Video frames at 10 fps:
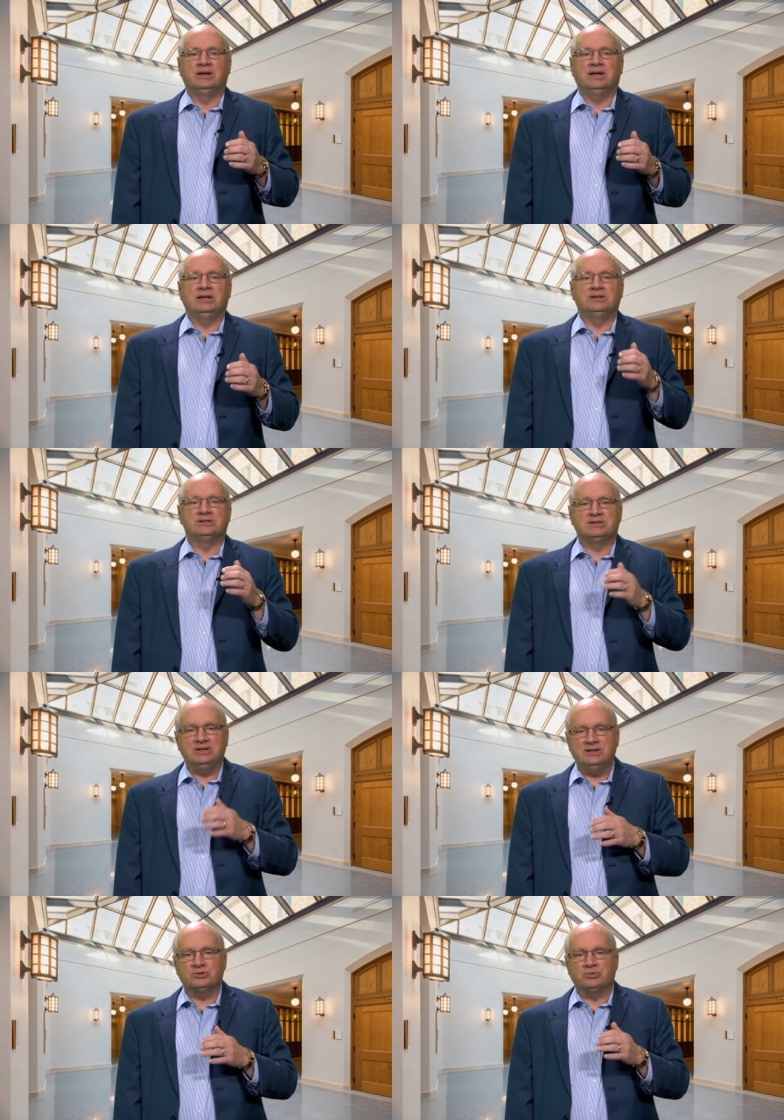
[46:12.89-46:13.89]
It is
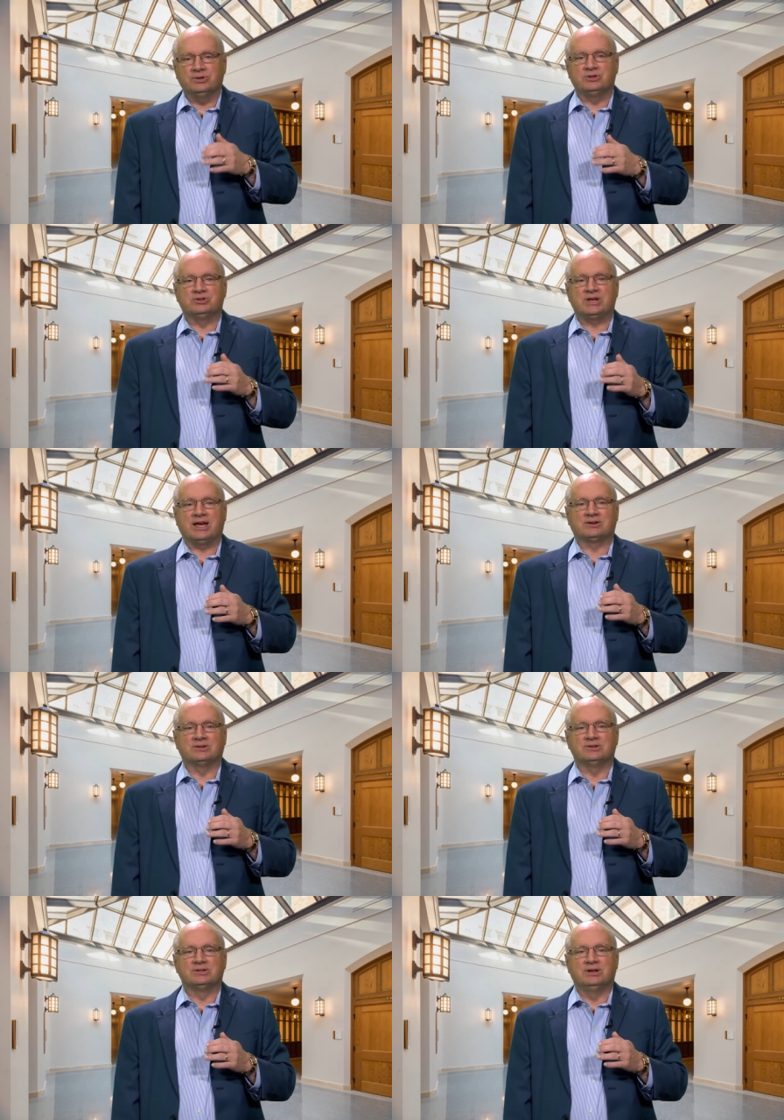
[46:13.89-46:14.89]
these religious
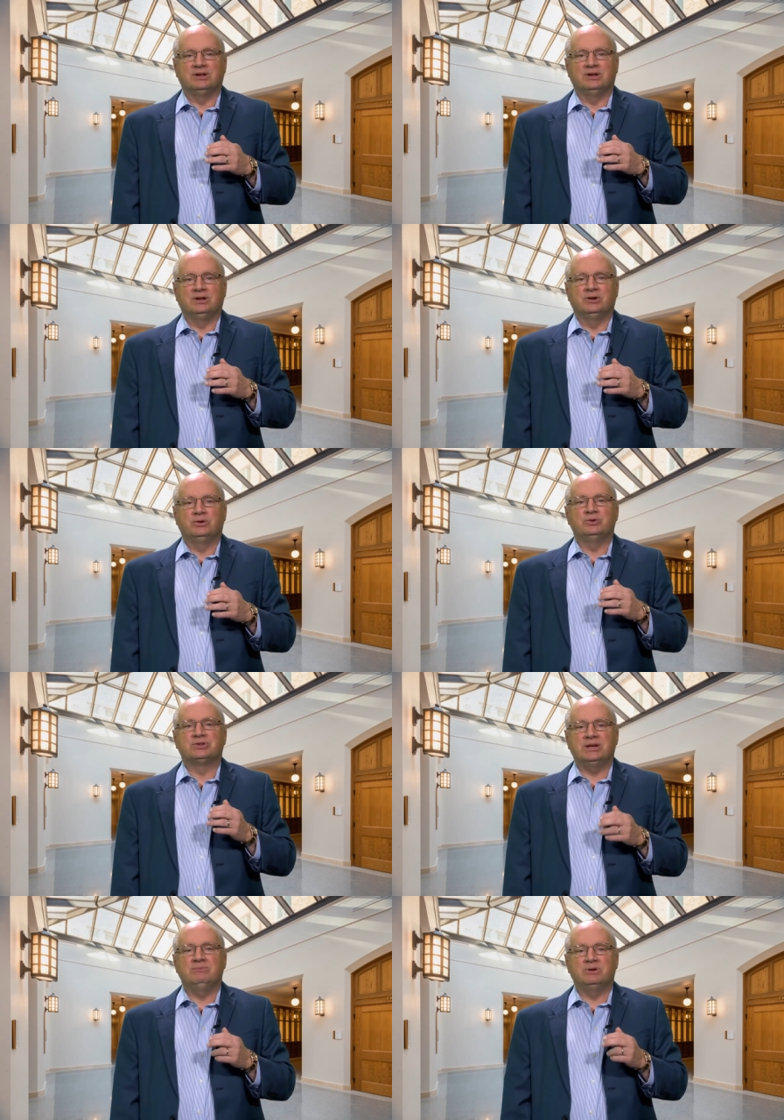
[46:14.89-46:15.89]
actors who
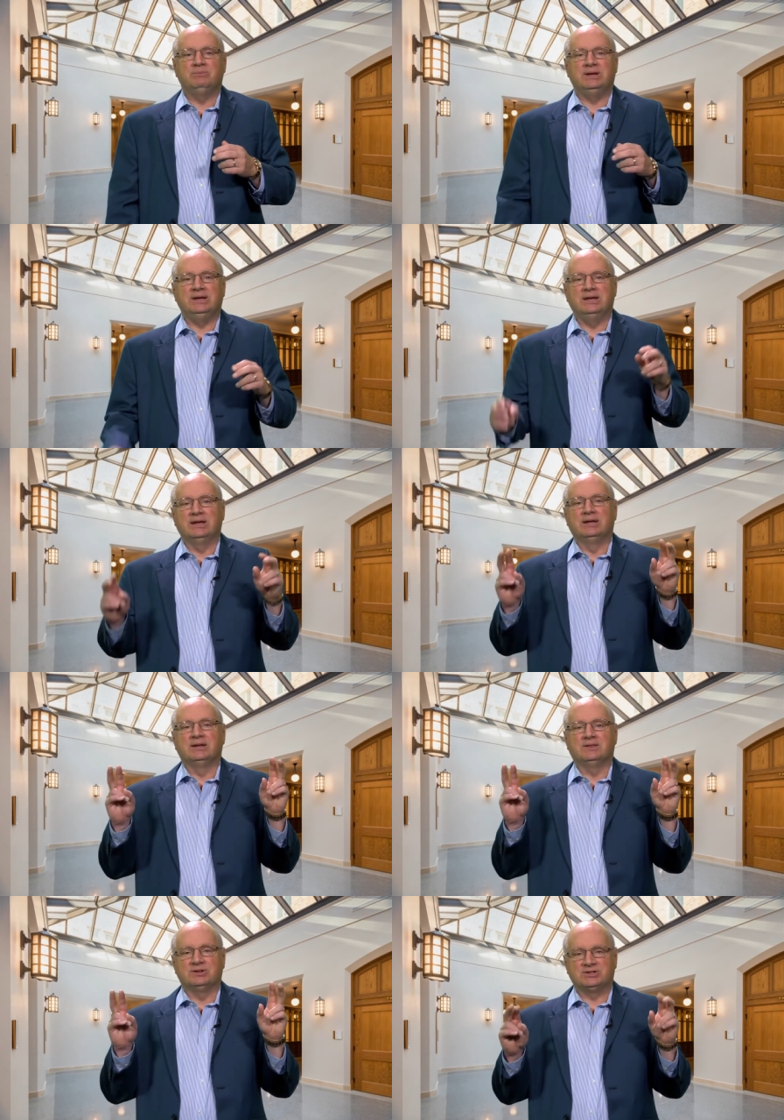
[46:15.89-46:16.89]
seem to be
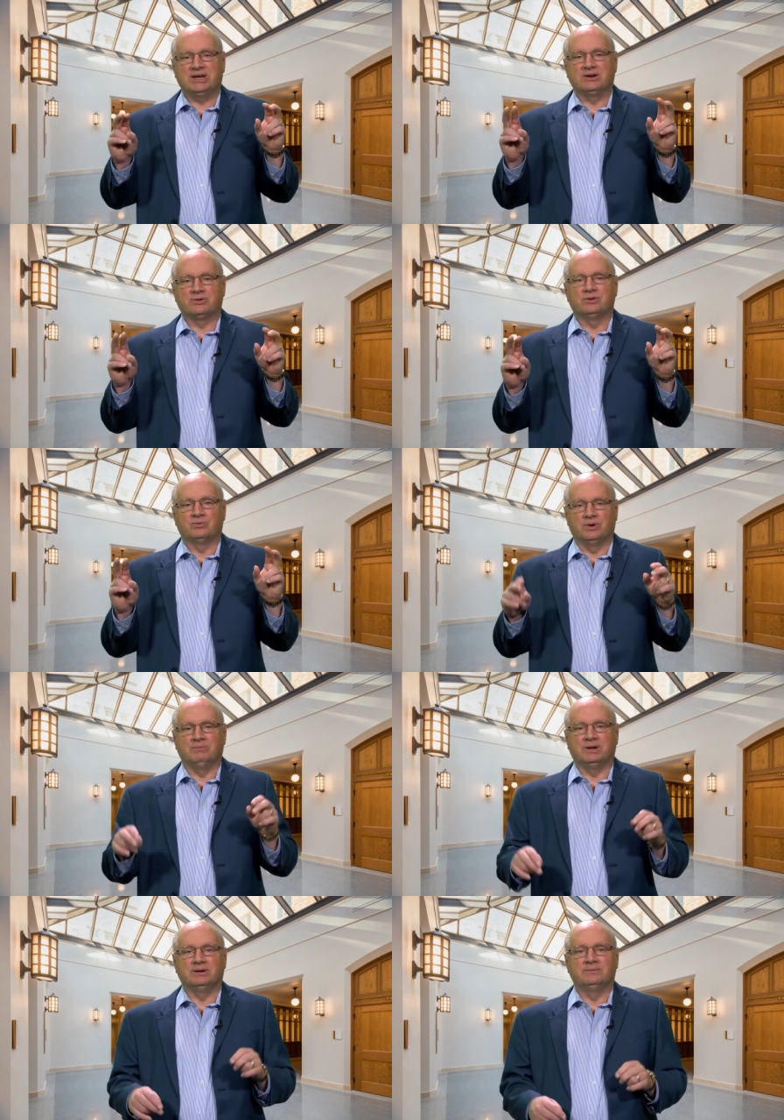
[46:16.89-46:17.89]
the sacred remnant.